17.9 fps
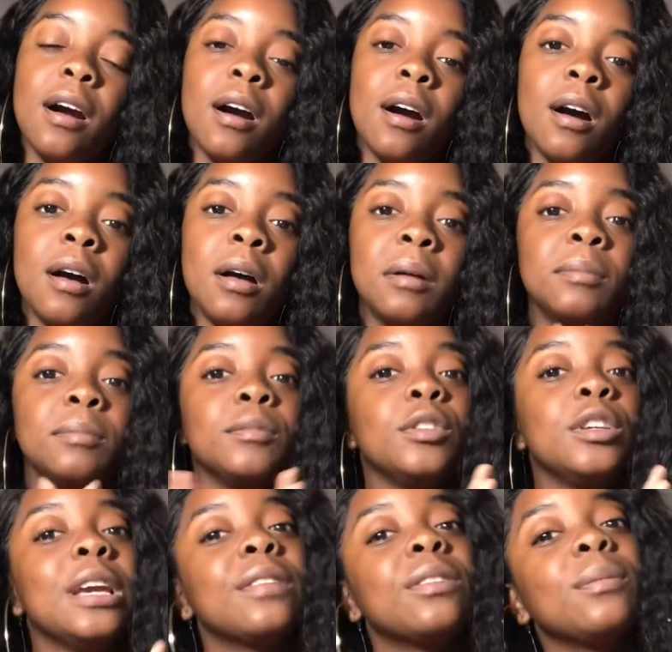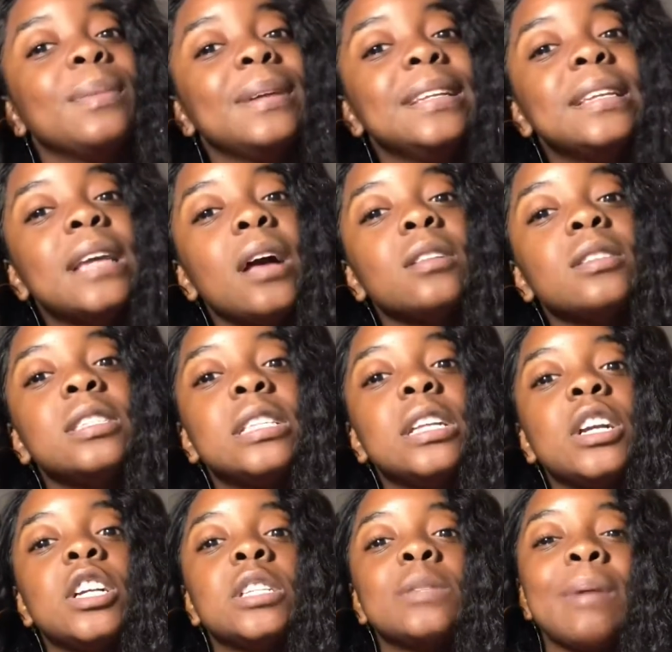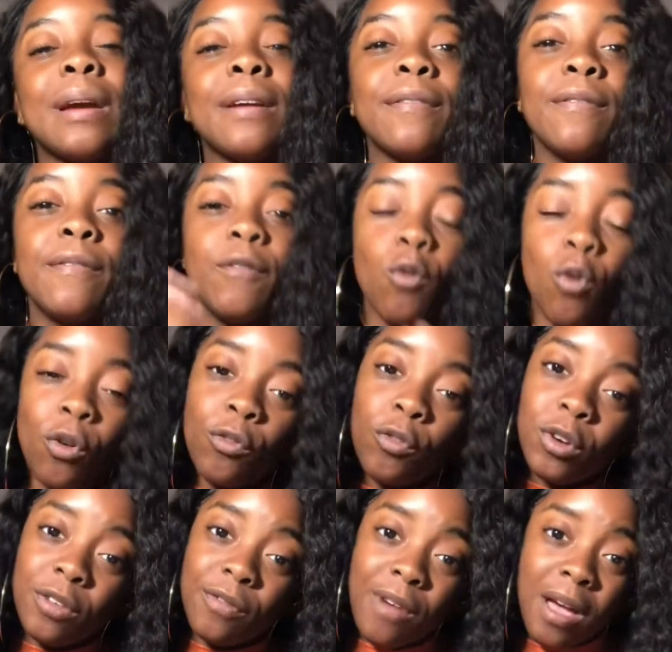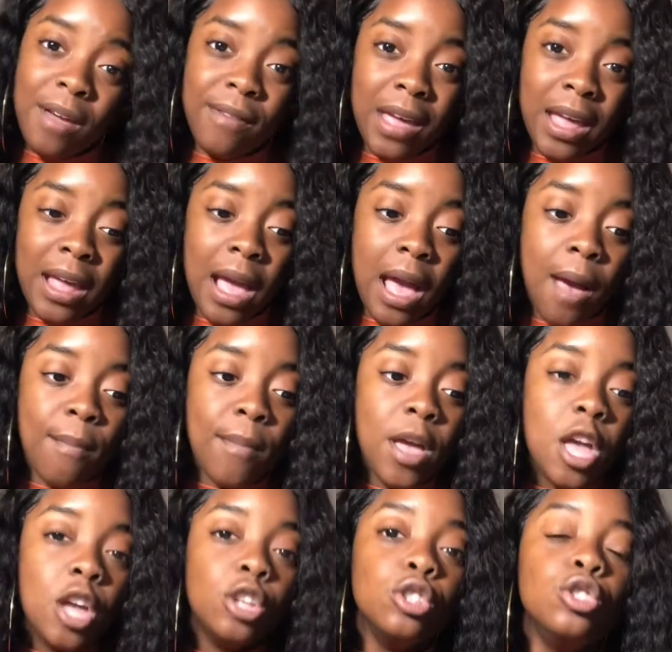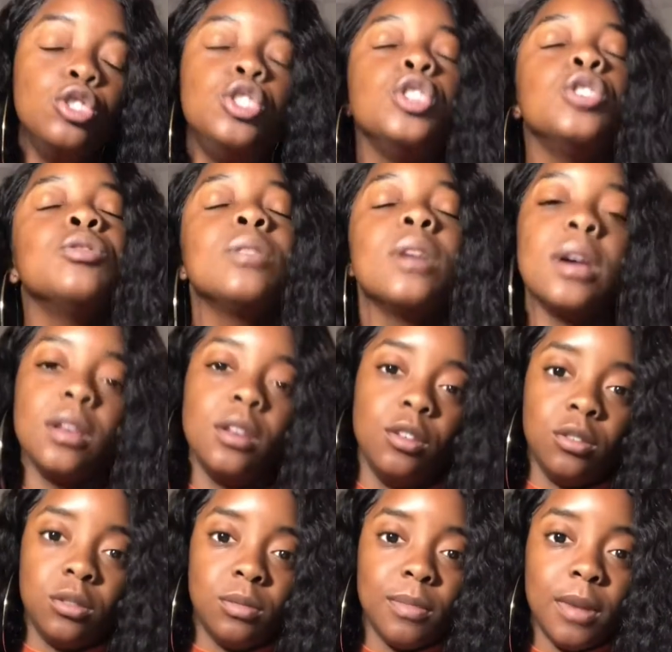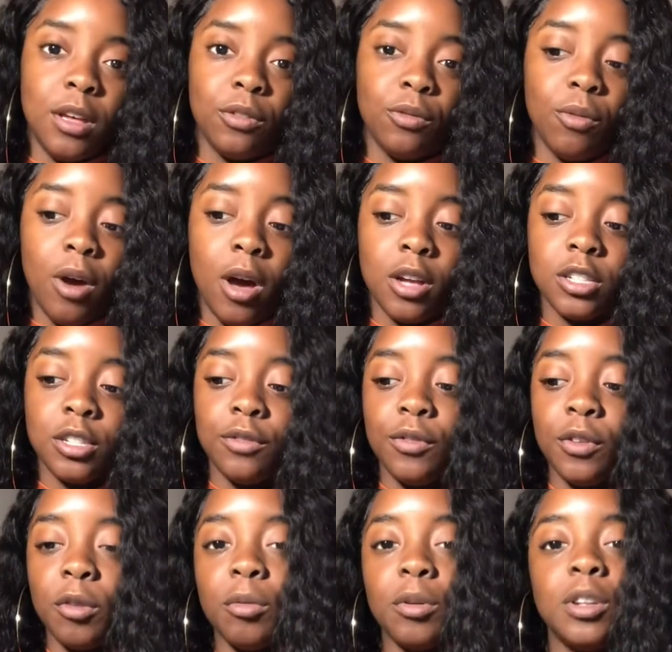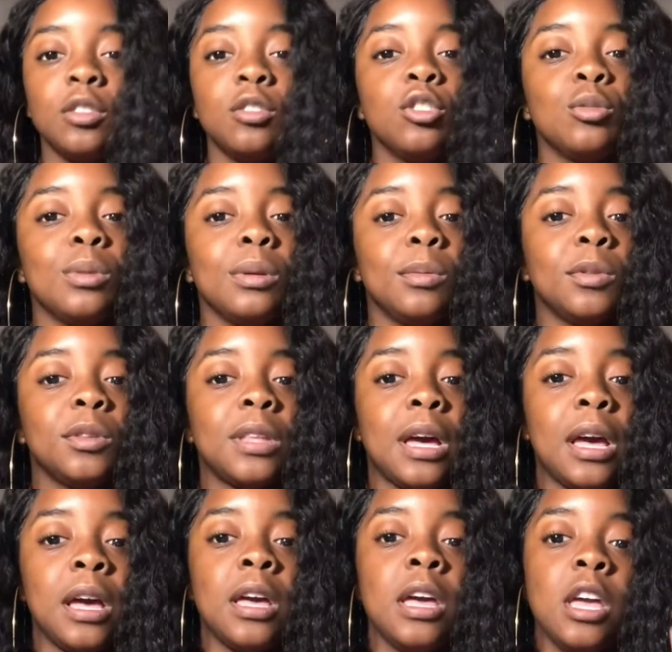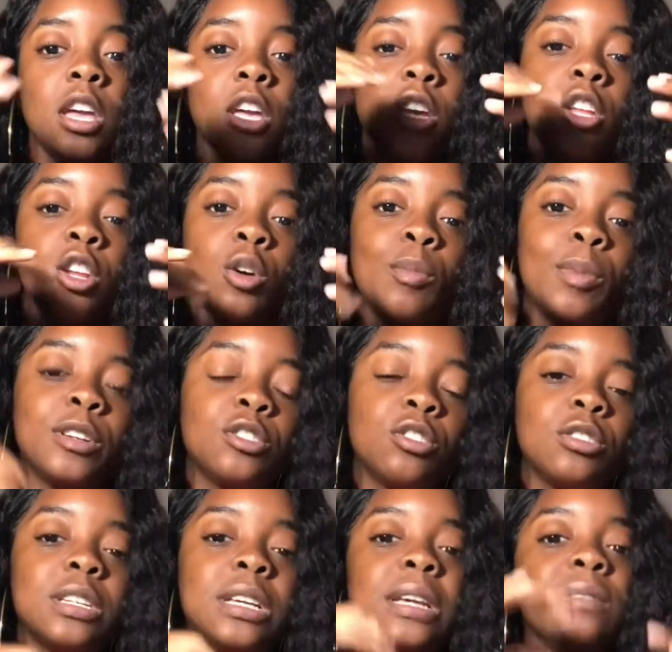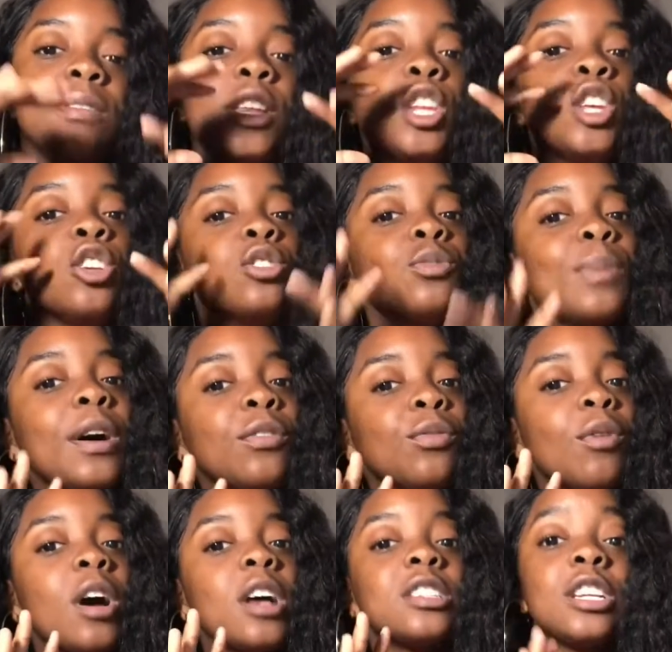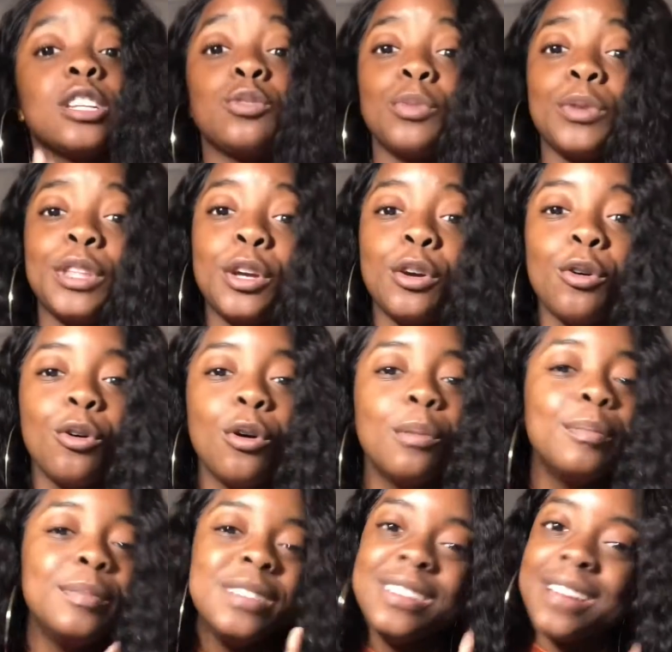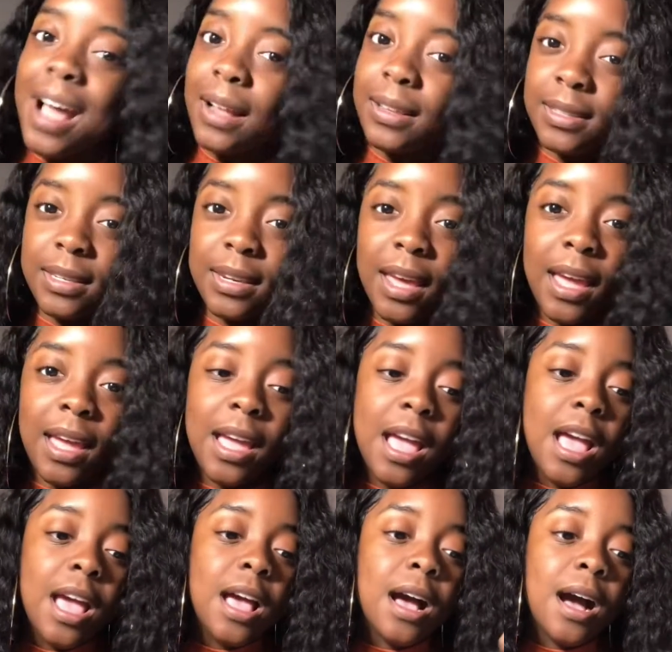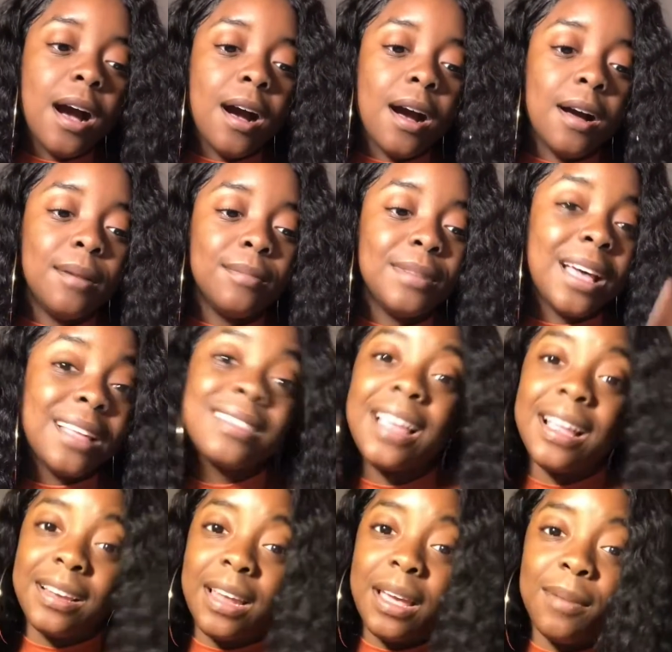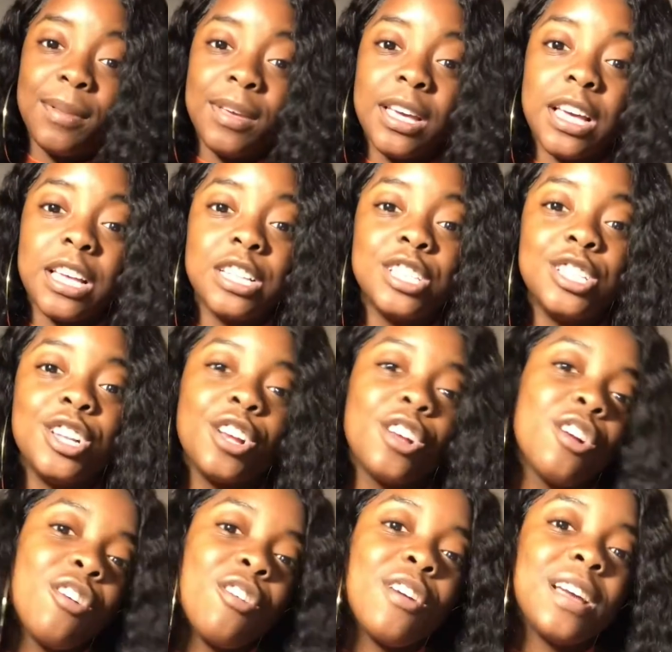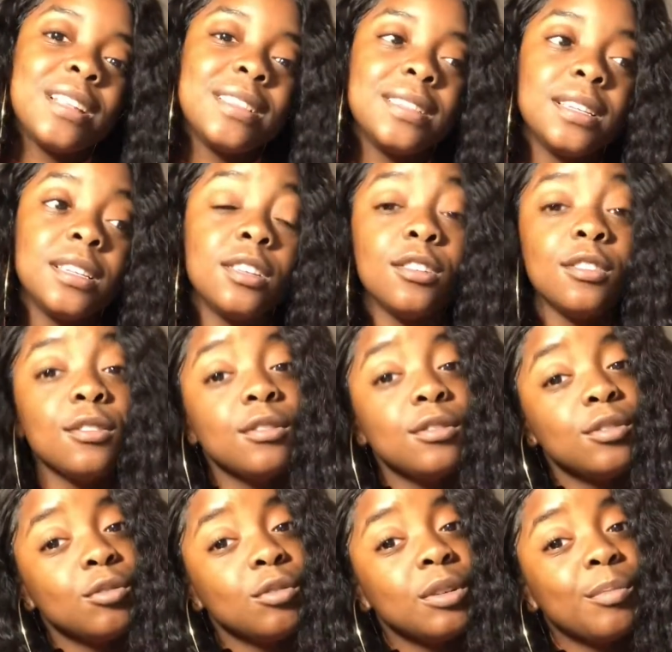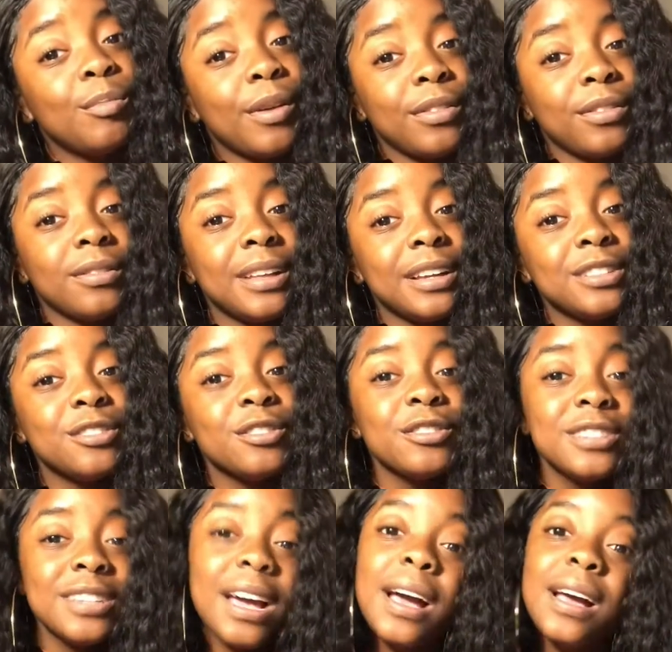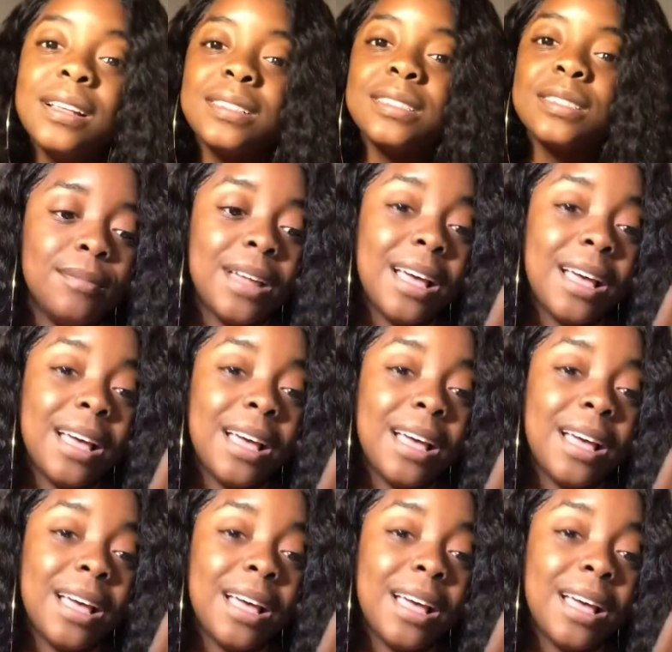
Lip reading: You have to be downstairs by 4:45 a.m. Do not use mouthwash. If you're one of those people that brush your teeth and use mouthwash, that's really cool. Not today. Not that day, because they're going to do a breathalyzer test.